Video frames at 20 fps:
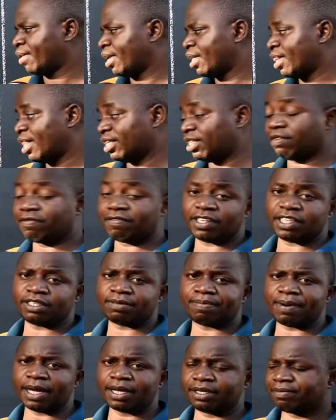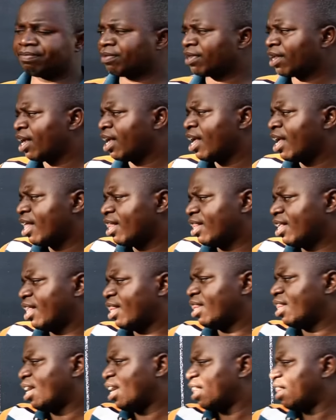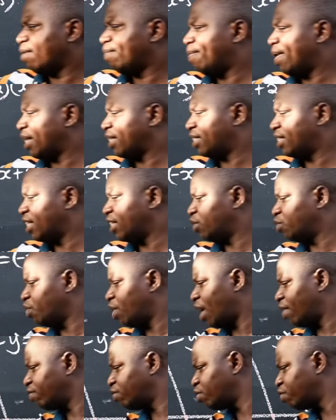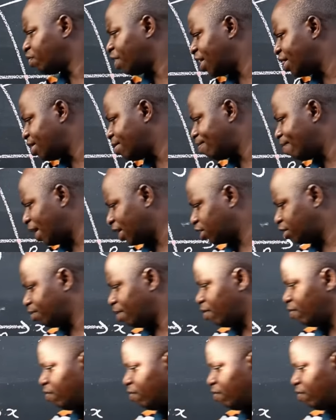That's the first part. Then the other part says we have to find the maximum